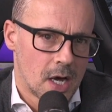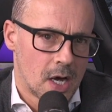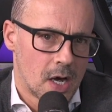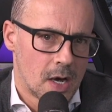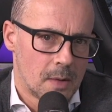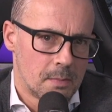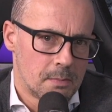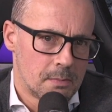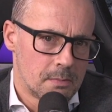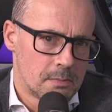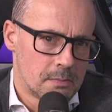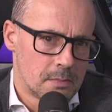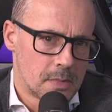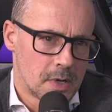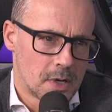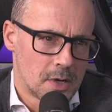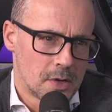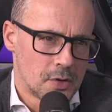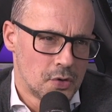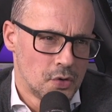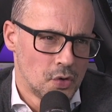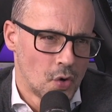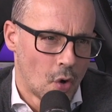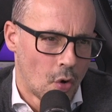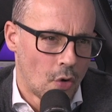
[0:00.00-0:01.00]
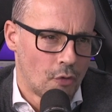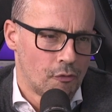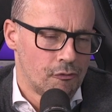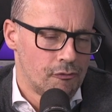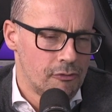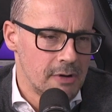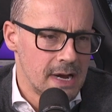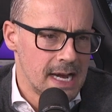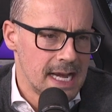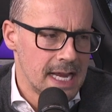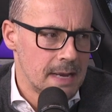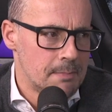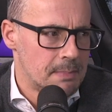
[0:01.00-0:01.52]
um, not
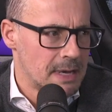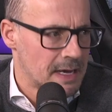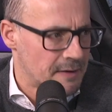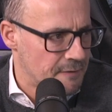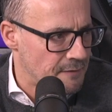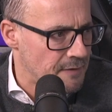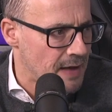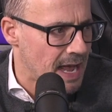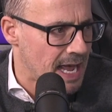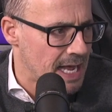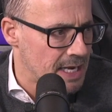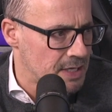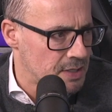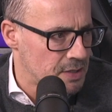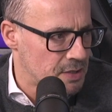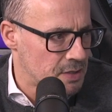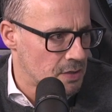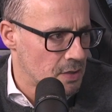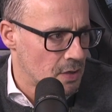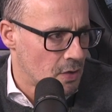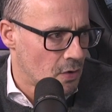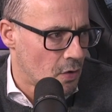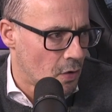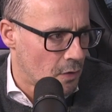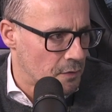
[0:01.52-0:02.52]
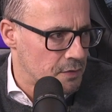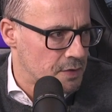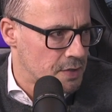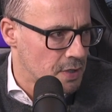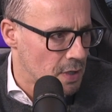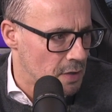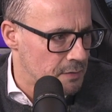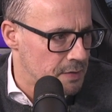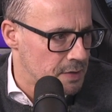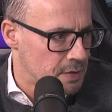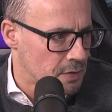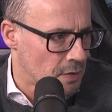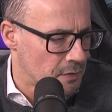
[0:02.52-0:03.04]
really big fans of
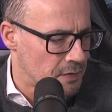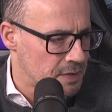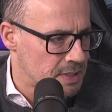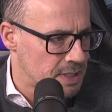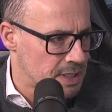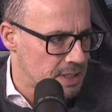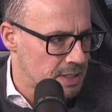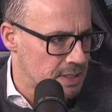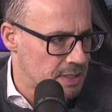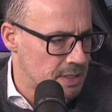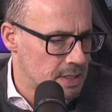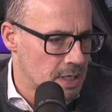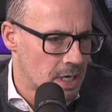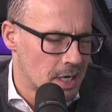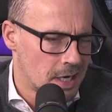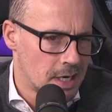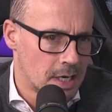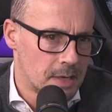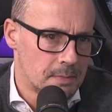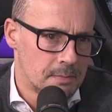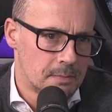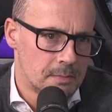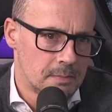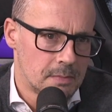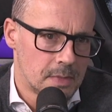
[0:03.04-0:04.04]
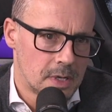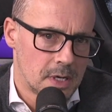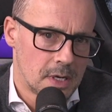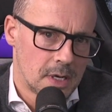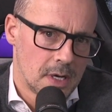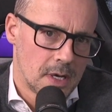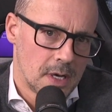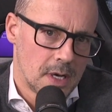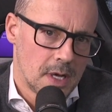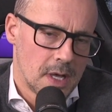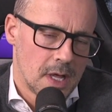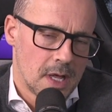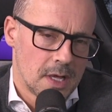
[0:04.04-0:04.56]
serviced offices. Um,
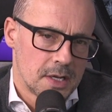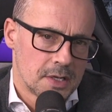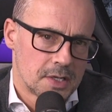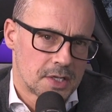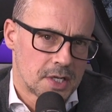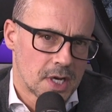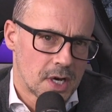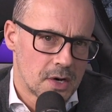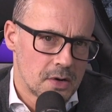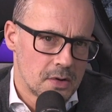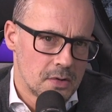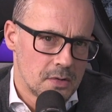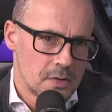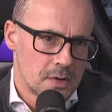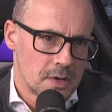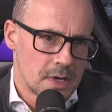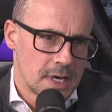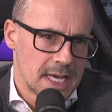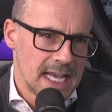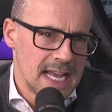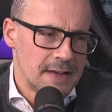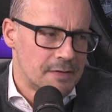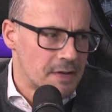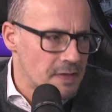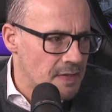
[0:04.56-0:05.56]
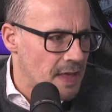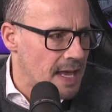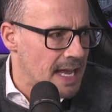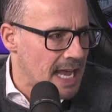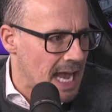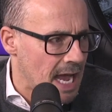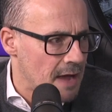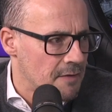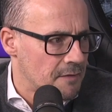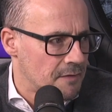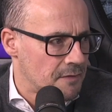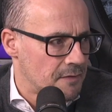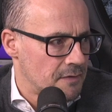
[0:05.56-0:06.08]
so even
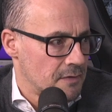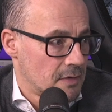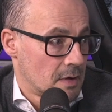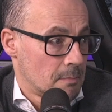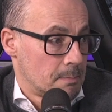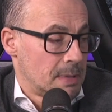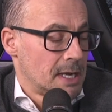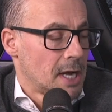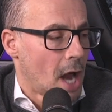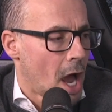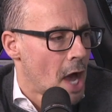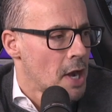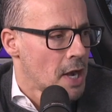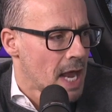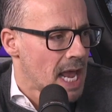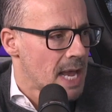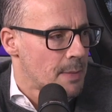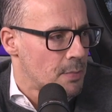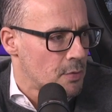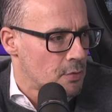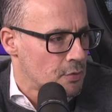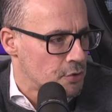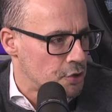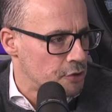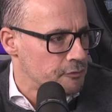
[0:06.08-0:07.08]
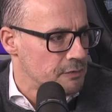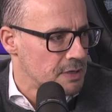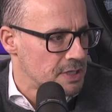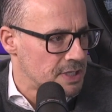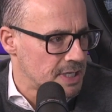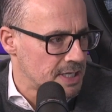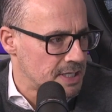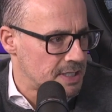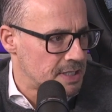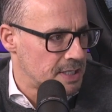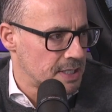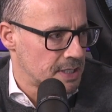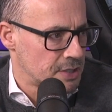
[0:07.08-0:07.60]
they have been unable to
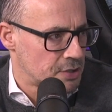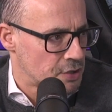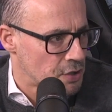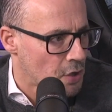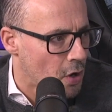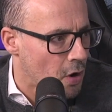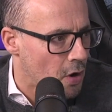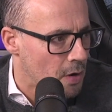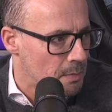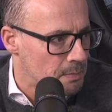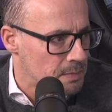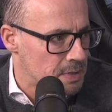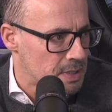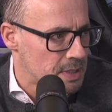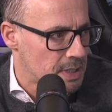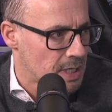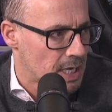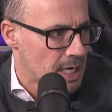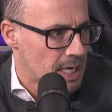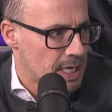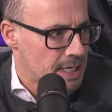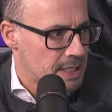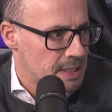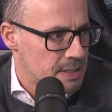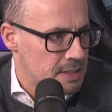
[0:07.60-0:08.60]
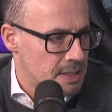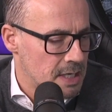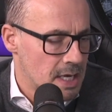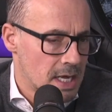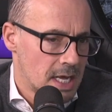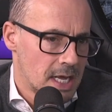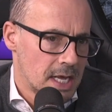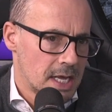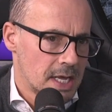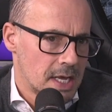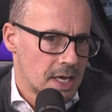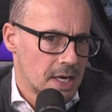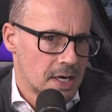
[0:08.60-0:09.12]
resist its charms, and
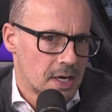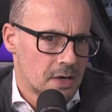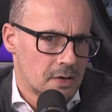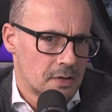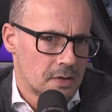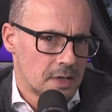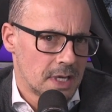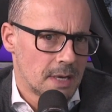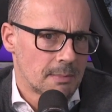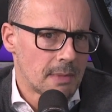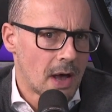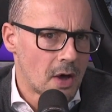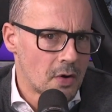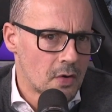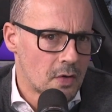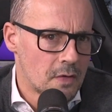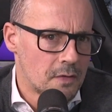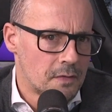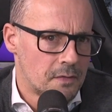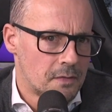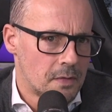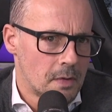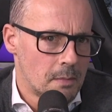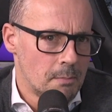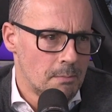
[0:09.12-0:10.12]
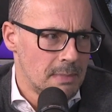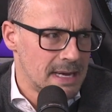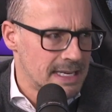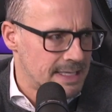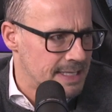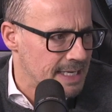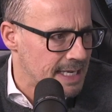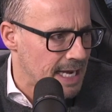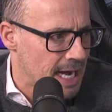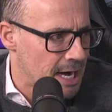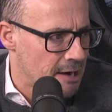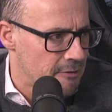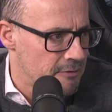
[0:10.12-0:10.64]
you know the amount of
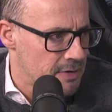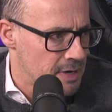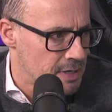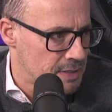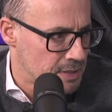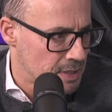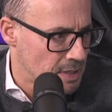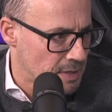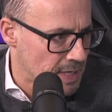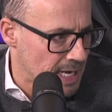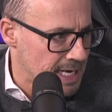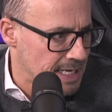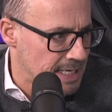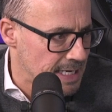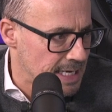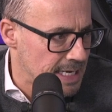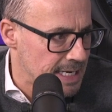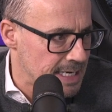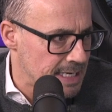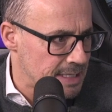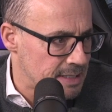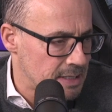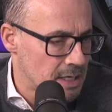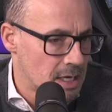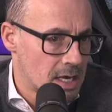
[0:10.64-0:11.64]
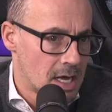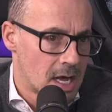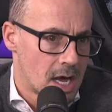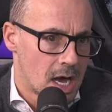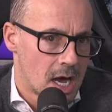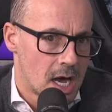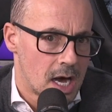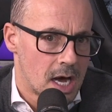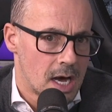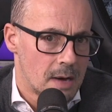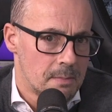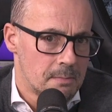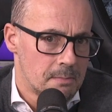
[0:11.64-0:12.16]
meeting areas that they need
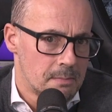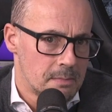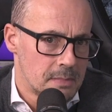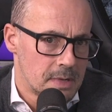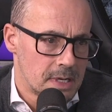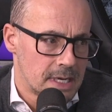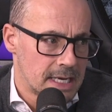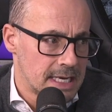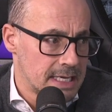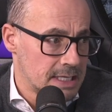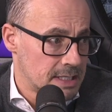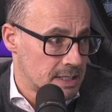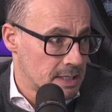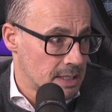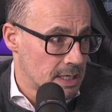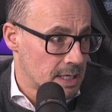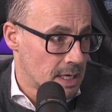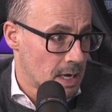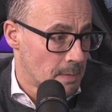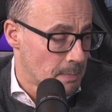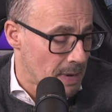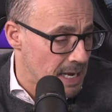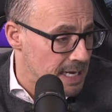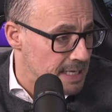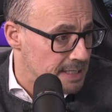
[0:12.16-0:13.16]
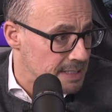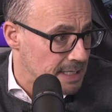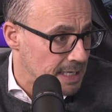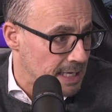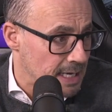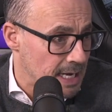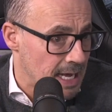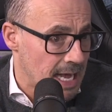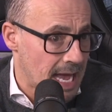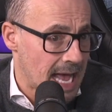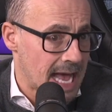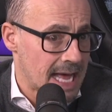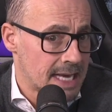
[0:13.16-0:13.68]
um, is
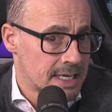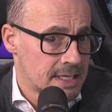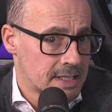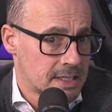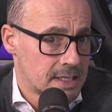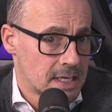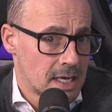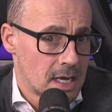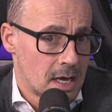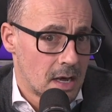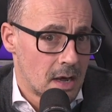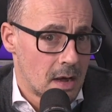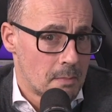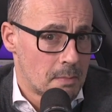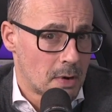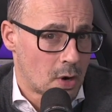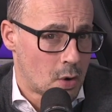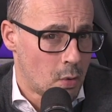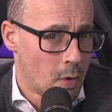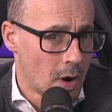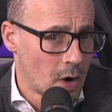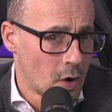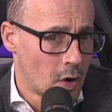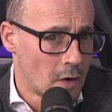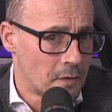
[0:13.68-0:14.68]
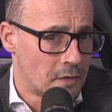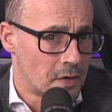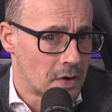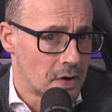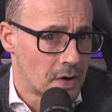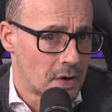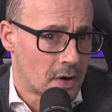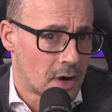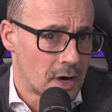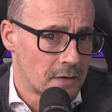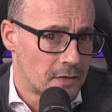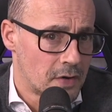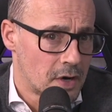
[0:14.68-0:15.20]
amazing. And but quite
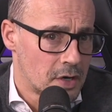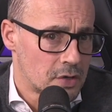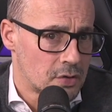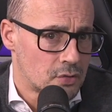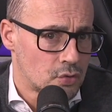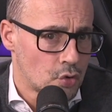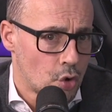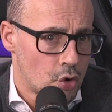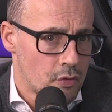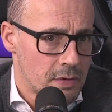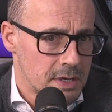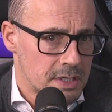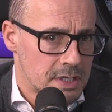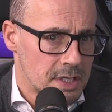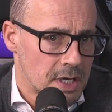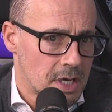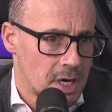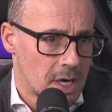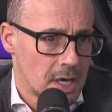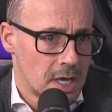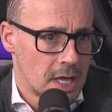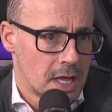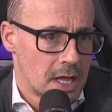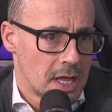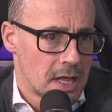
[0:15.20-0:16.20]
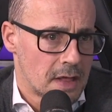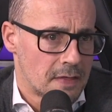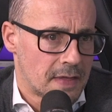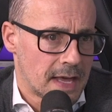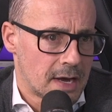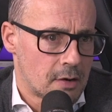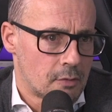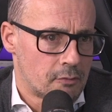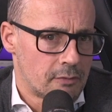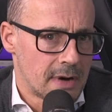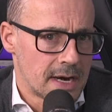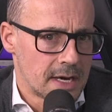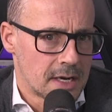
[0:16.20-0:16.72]
often I've heard stories that
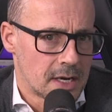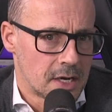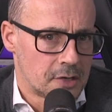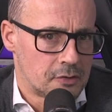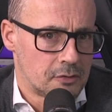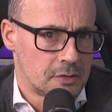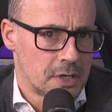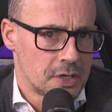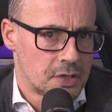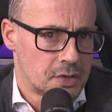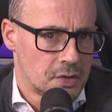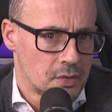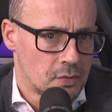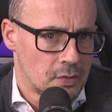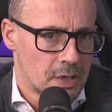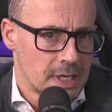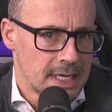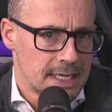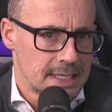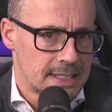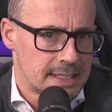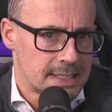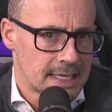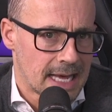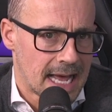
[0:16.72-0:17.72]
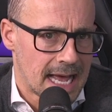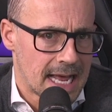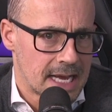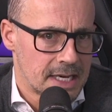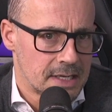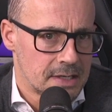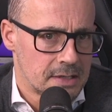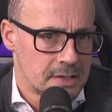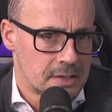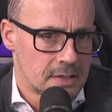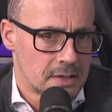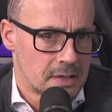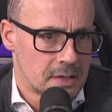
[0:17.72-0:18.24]
they'll rent a traditional lease,
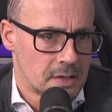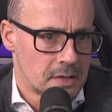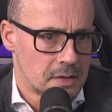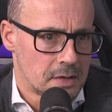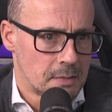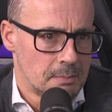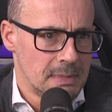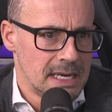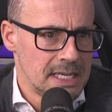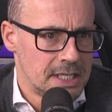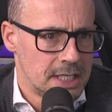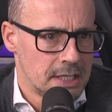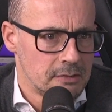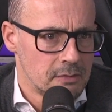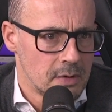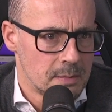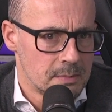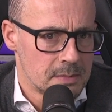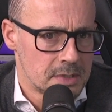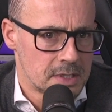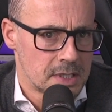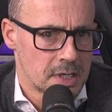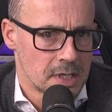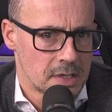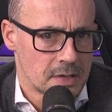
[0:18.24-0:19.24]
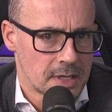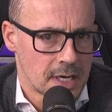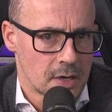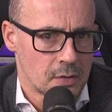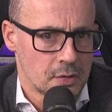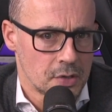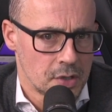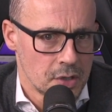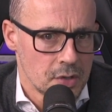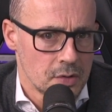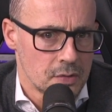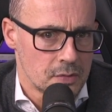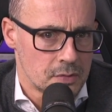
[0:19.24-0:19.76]
and the meeting rooms that
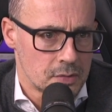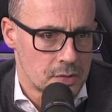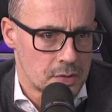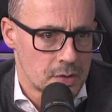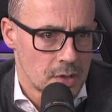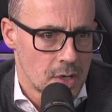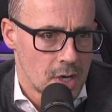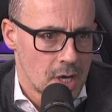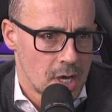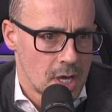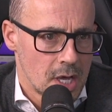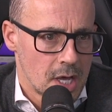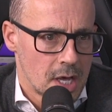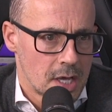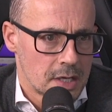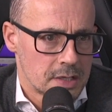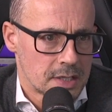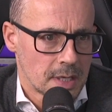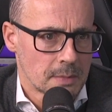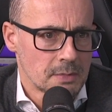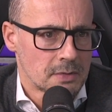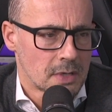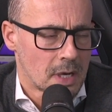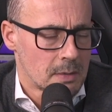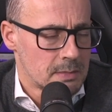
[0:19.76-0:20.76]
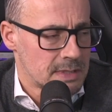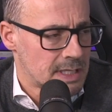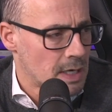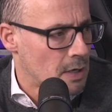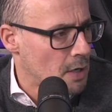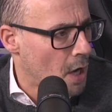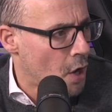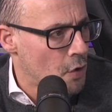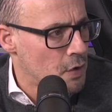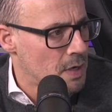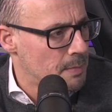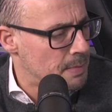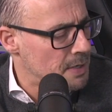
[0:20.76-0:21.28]
they'll use, sometimes
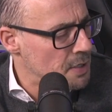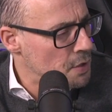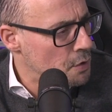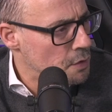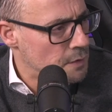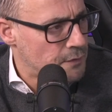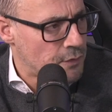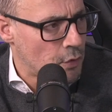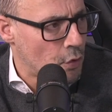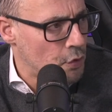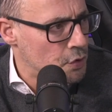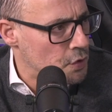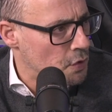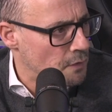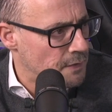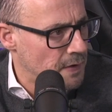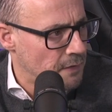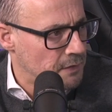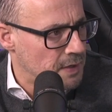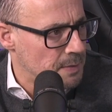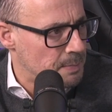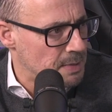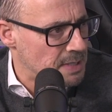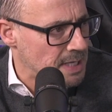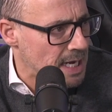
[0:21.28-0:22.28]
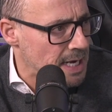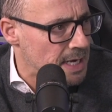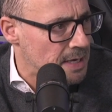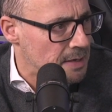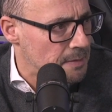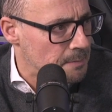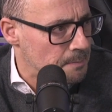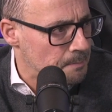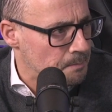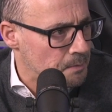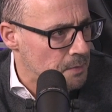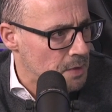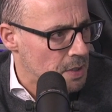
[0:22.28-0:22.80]
they'll only be used forty or fifty
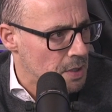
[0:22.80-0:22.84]
percent.